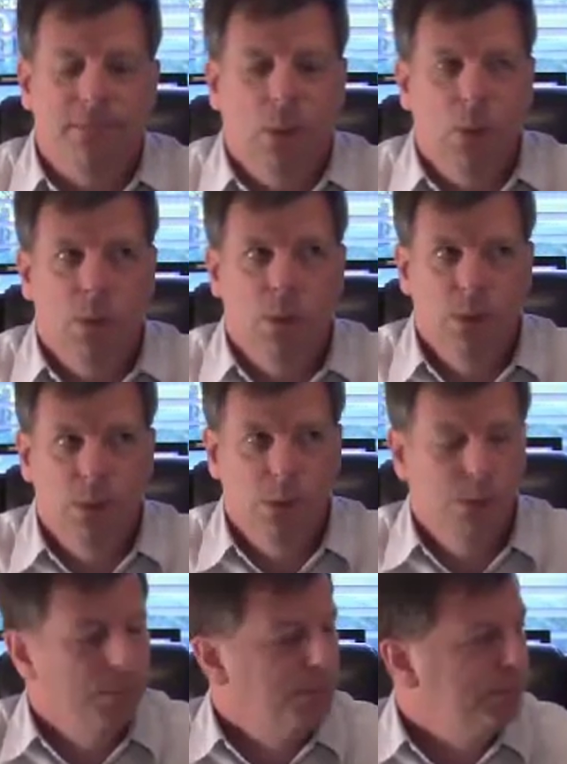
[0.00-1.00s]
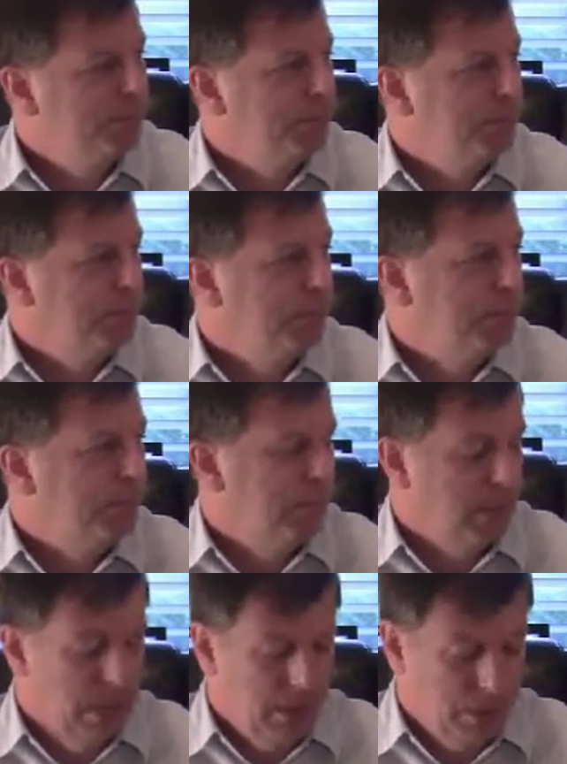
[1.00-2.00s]
Woohoo!
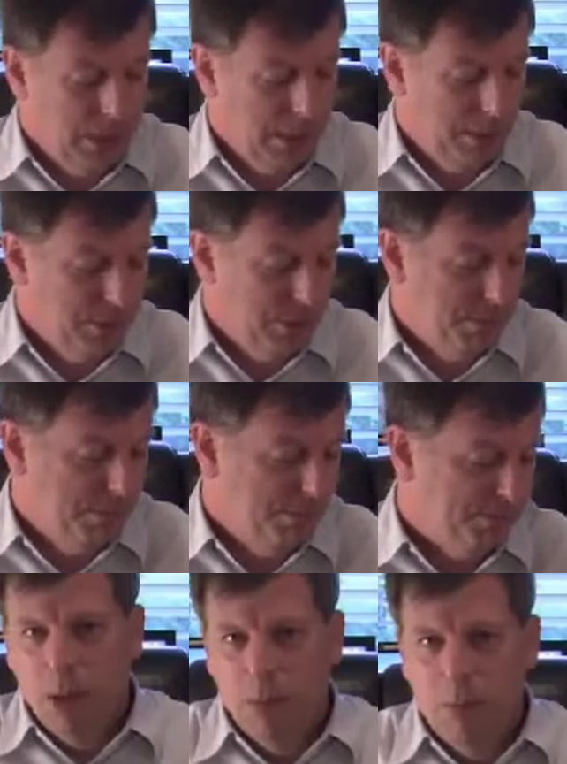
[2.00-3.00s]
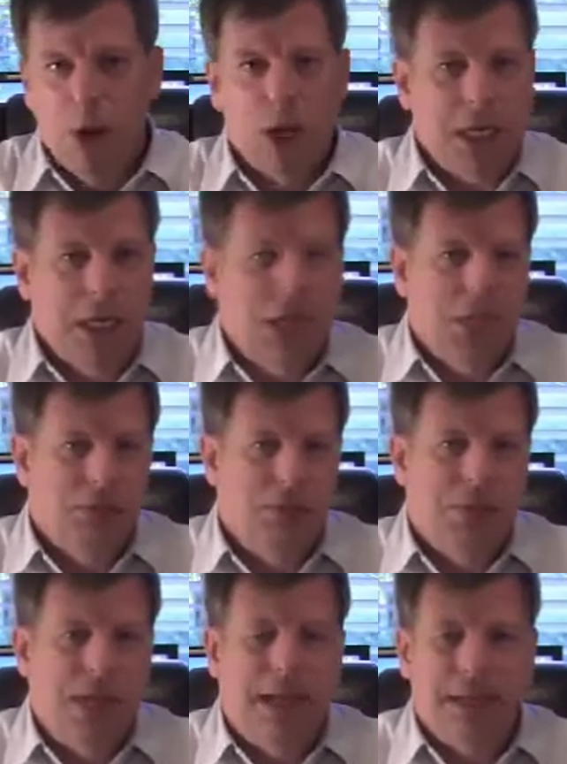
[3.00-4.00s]
Wake up, Jim. Marketing guru
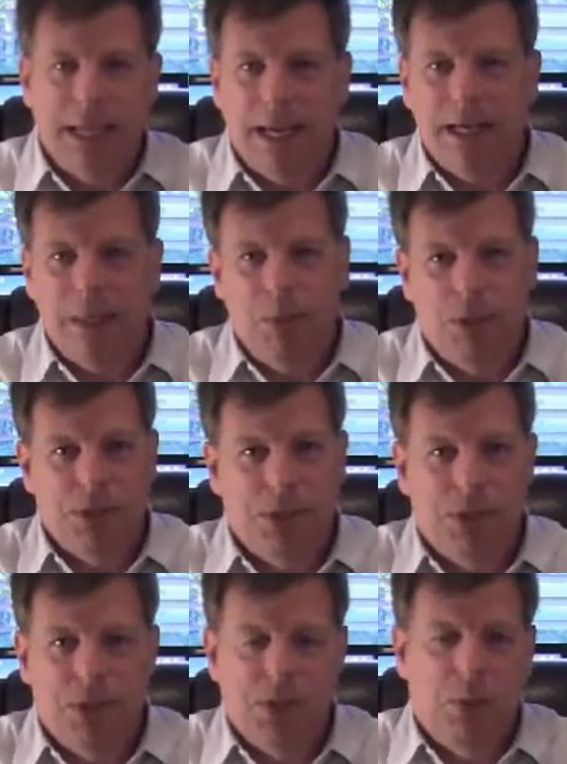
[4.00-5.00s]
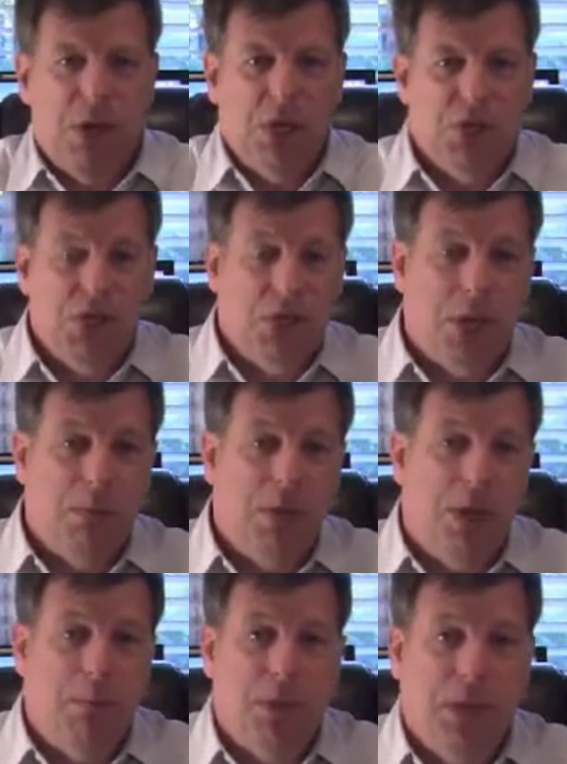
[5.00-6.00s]
Dan Kennedy puts it this way: some
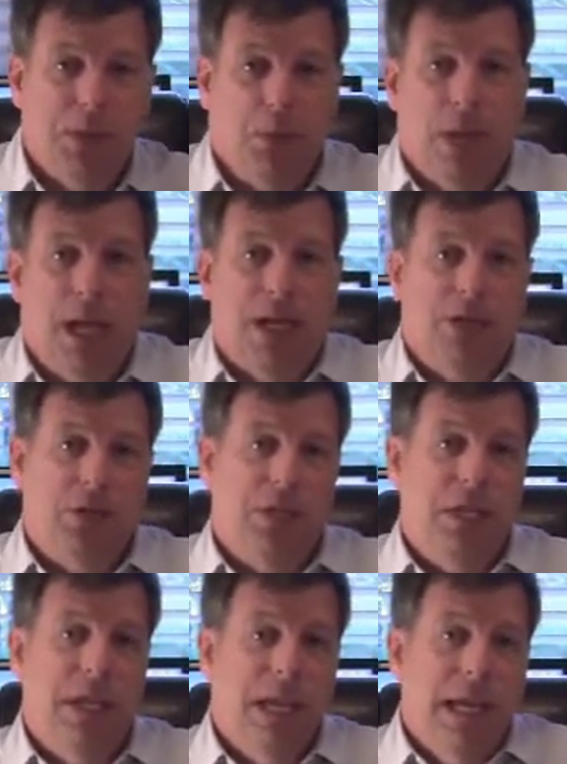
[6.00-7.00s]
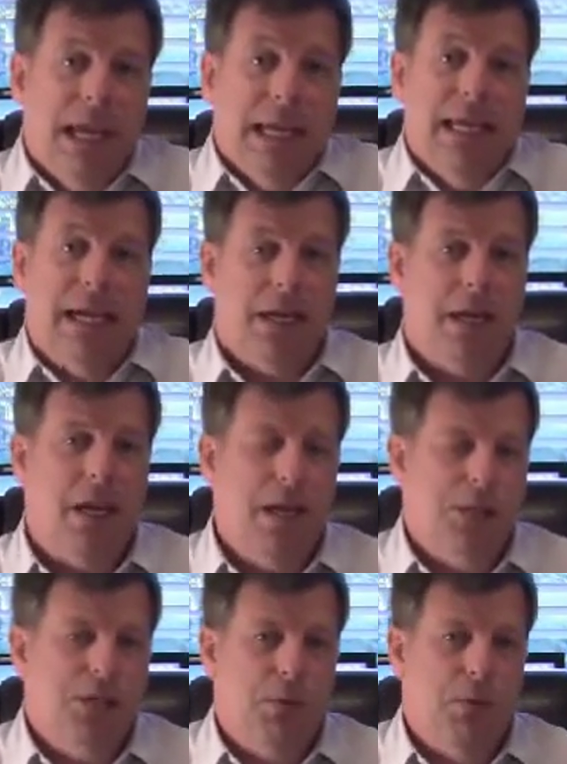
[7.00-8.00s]
companies will actually get a
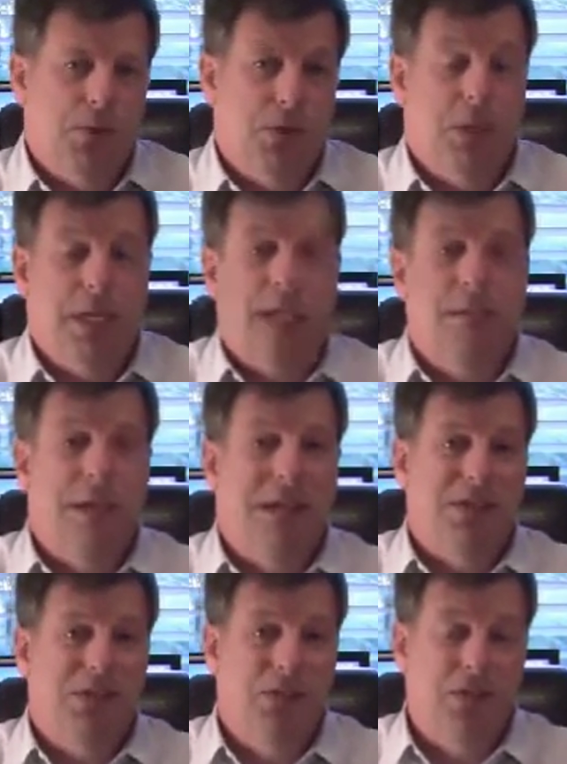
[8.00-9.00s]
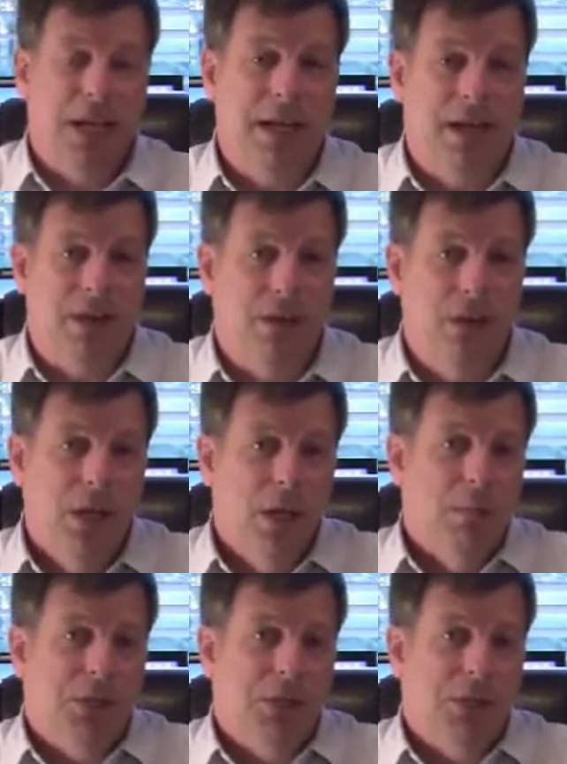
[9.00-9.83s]
customer so they can make a sale, but